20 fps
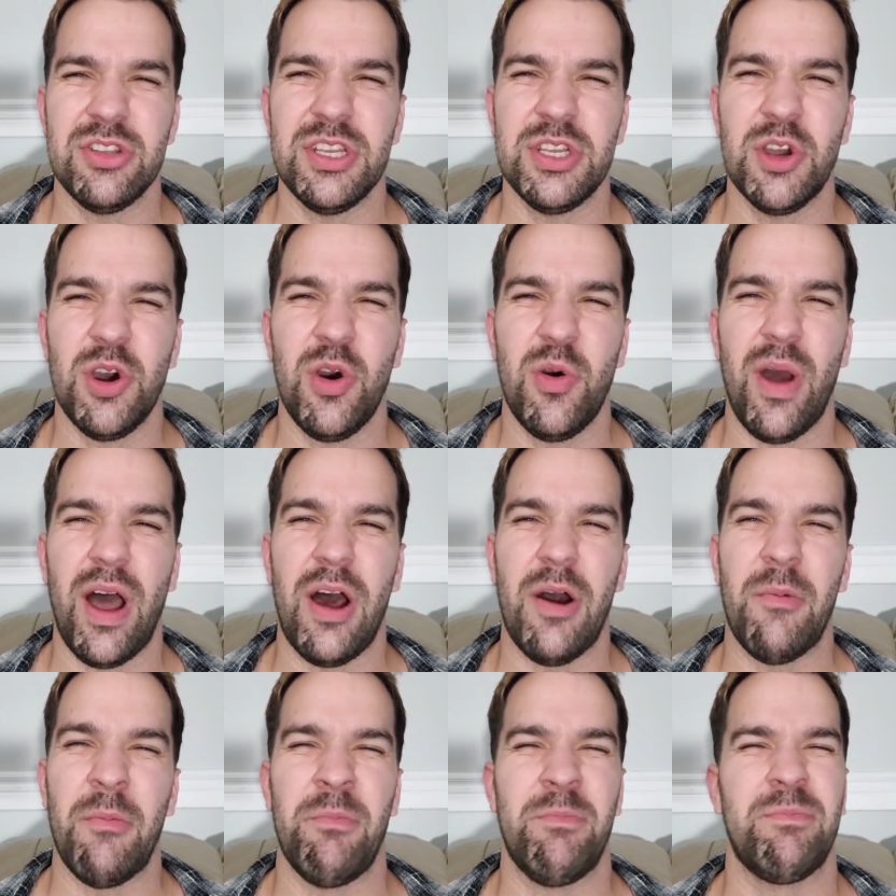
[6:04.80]
go
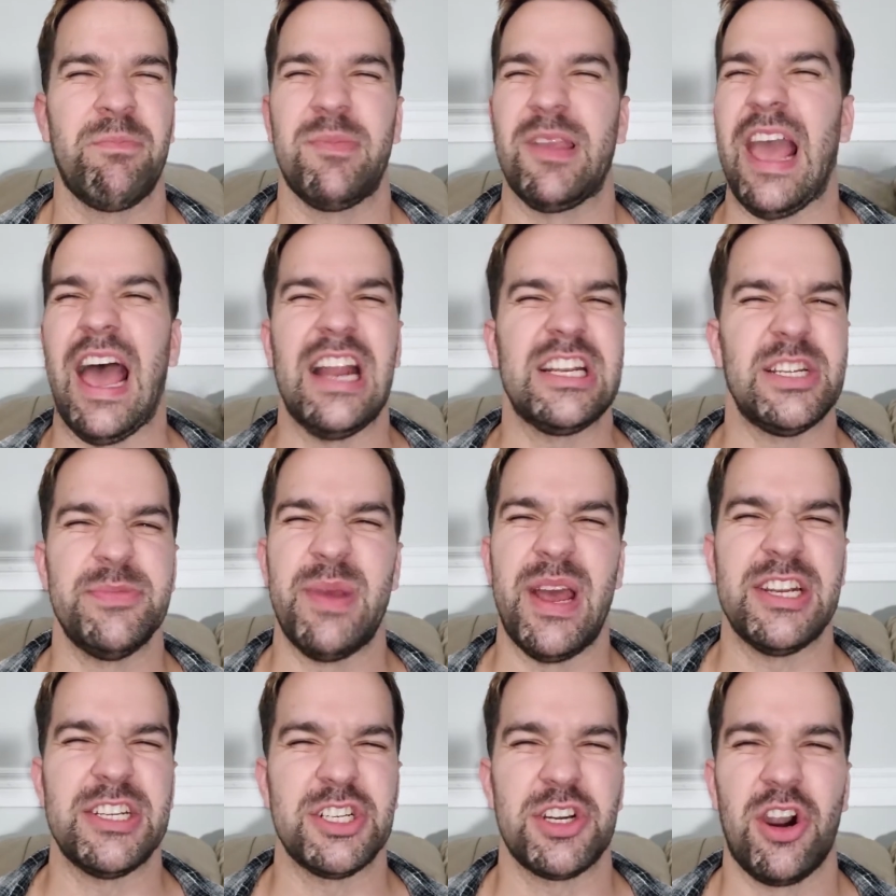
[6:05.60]
out, catch a
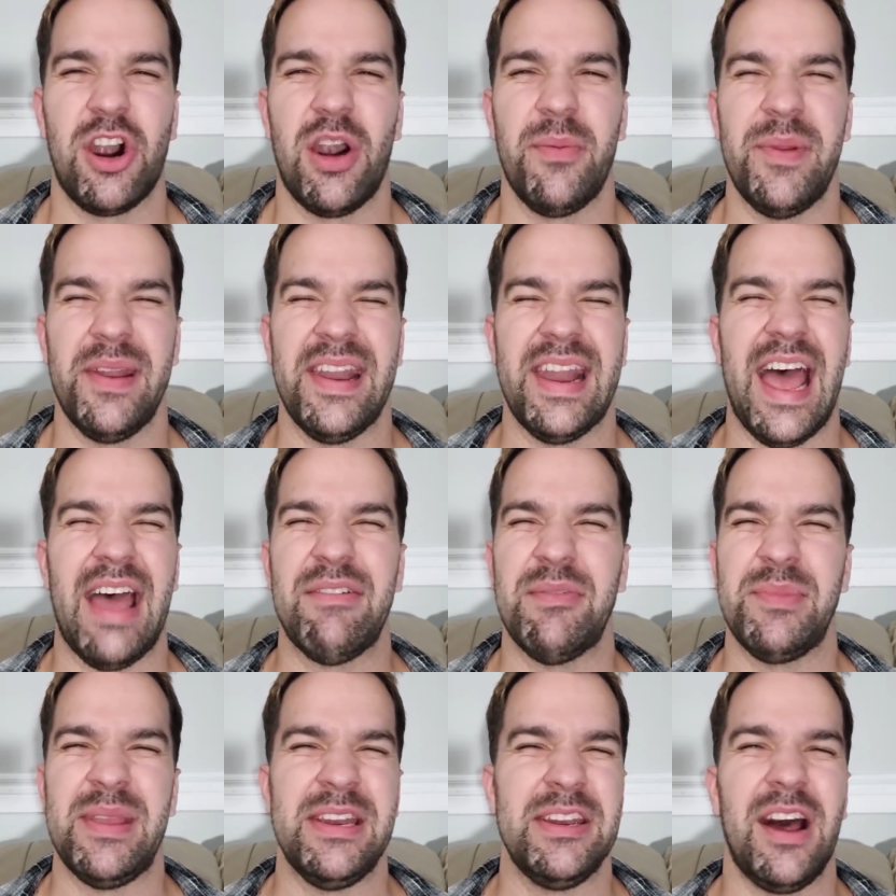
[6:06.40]
Magikarp, and have
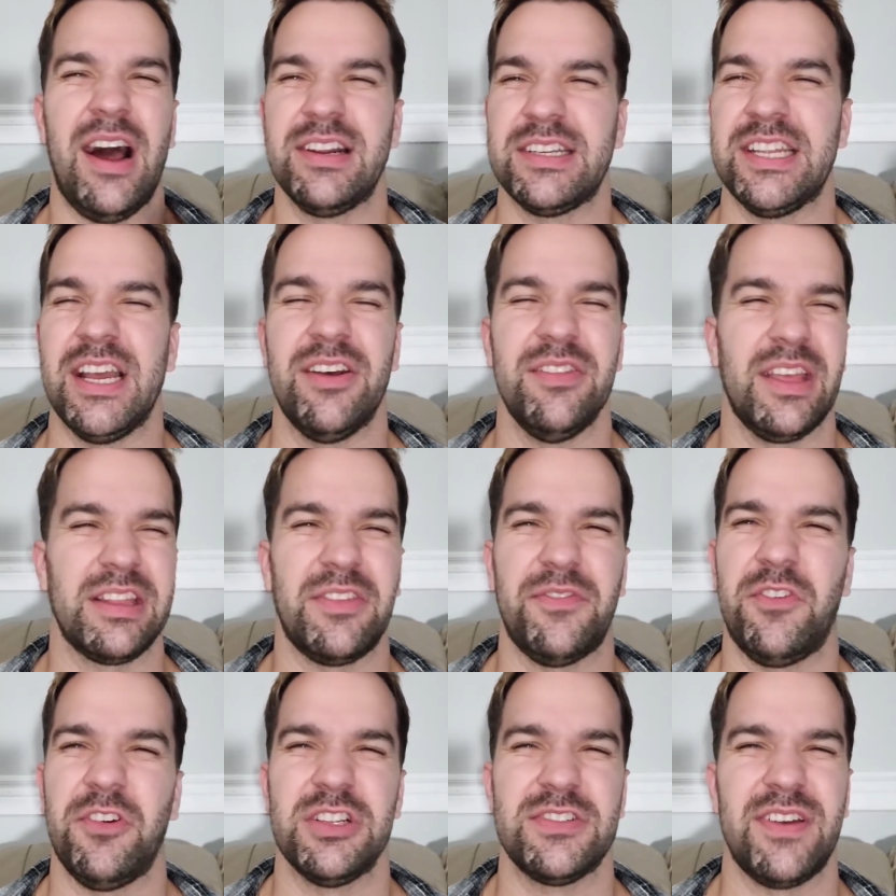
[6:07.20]
it be knocked down like the
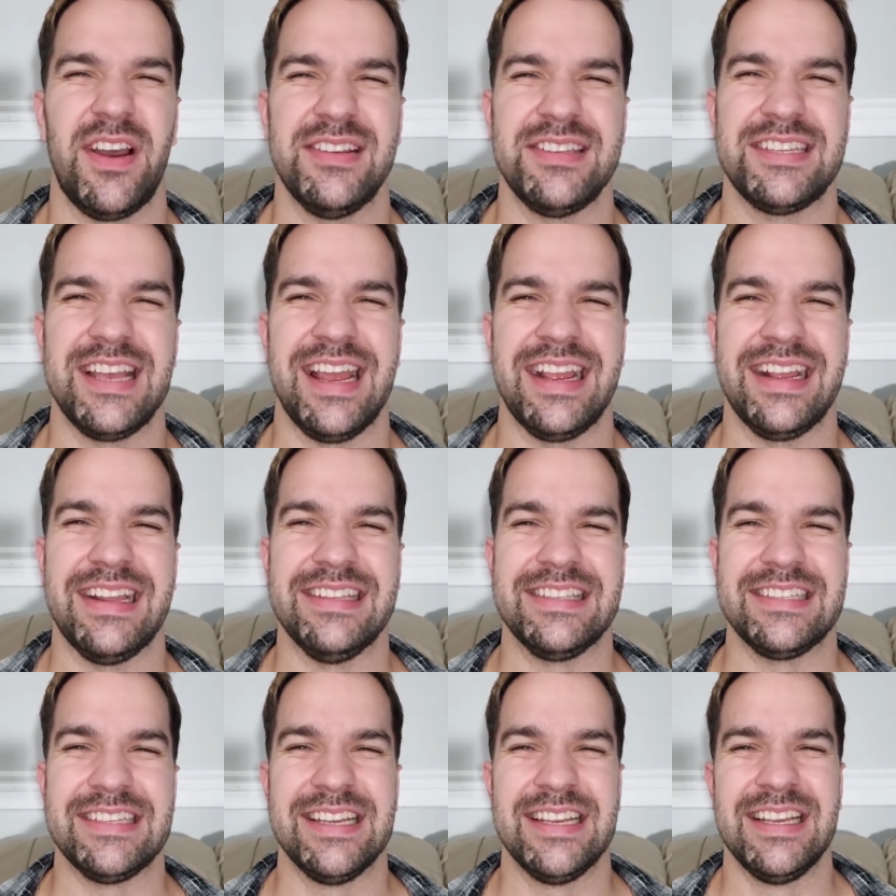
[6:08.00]
first 5
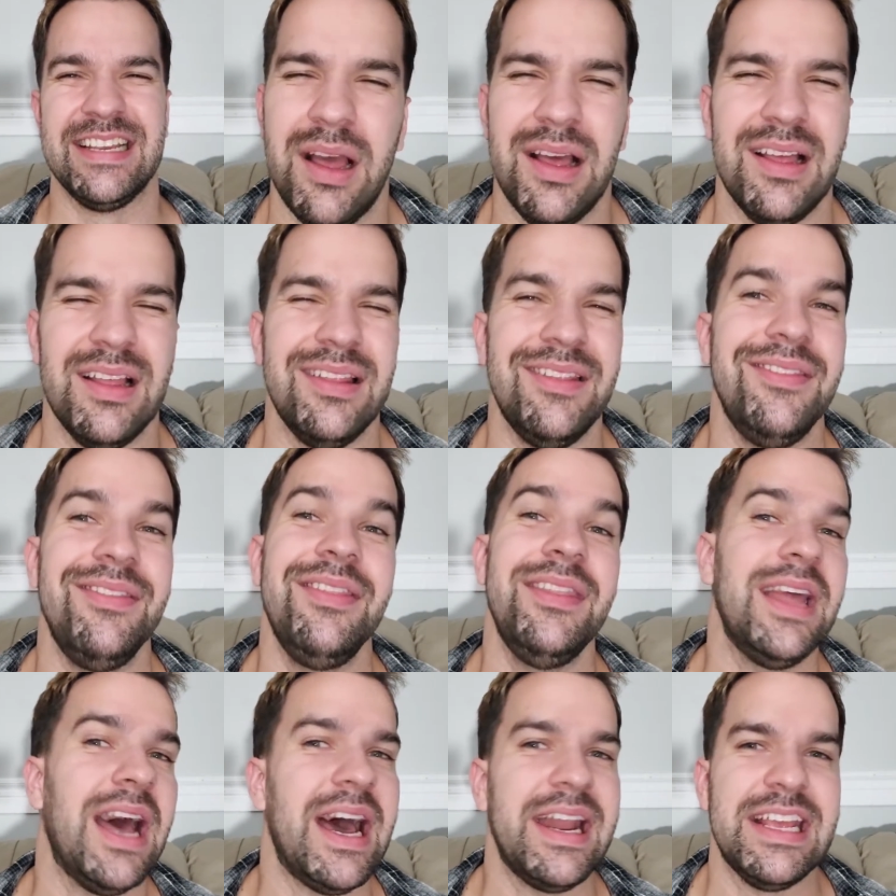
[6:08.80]
seconds.
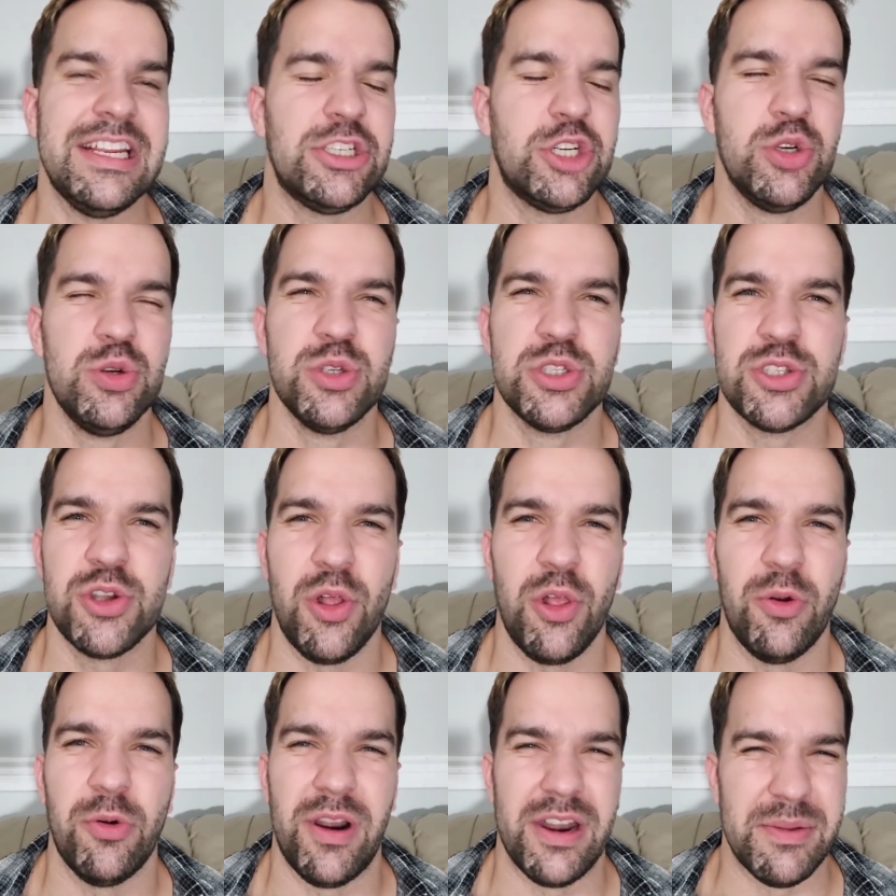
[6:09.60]
Not a true
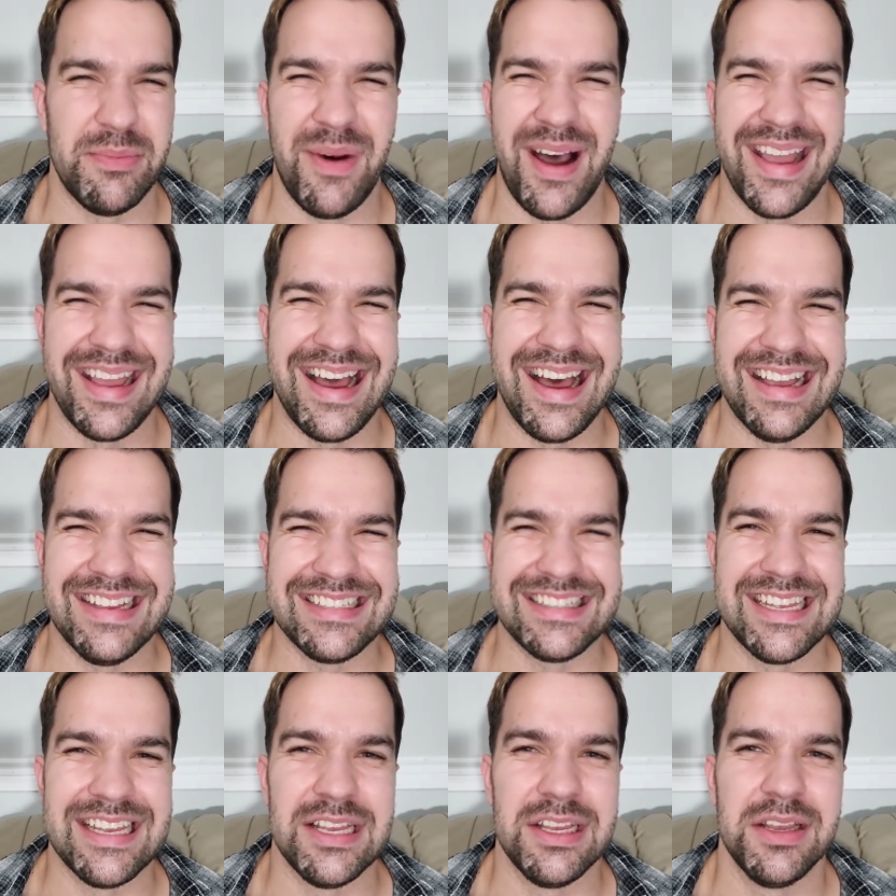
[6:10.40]
solo run in my
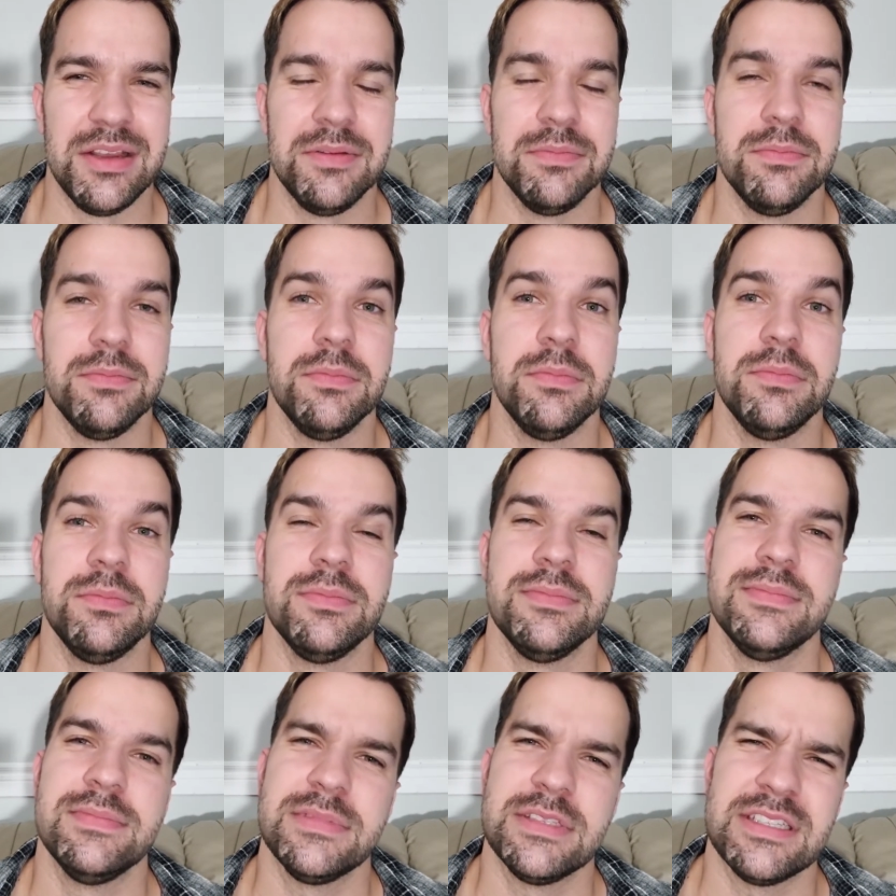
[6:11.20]
eyes.
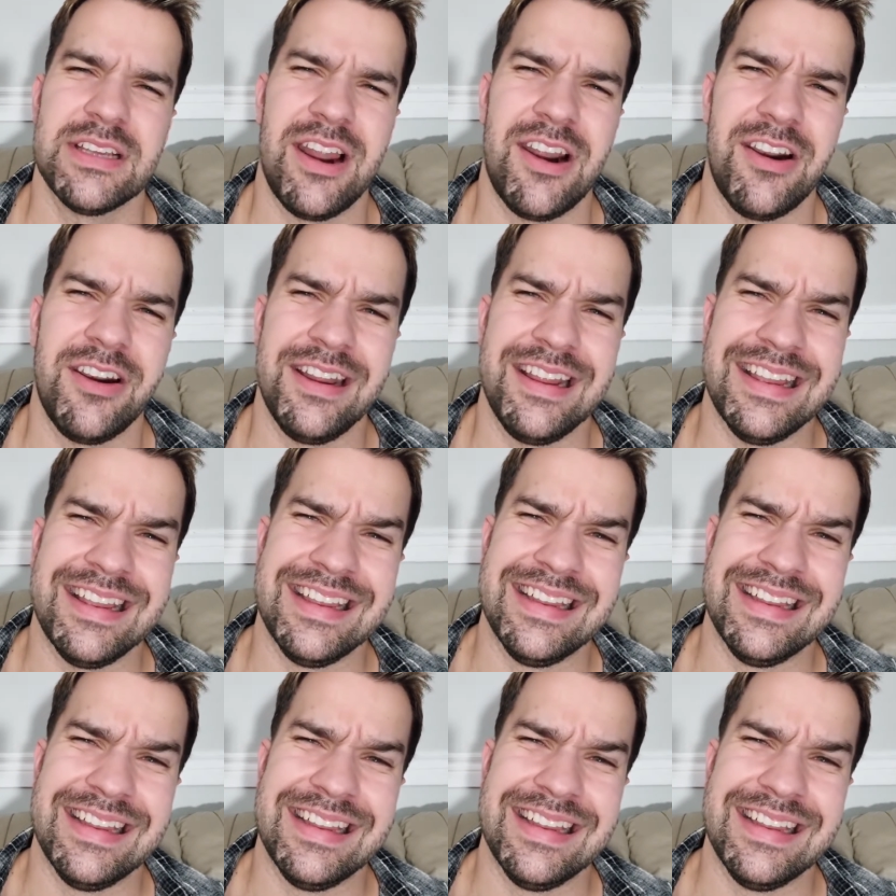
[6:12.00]
Sorry.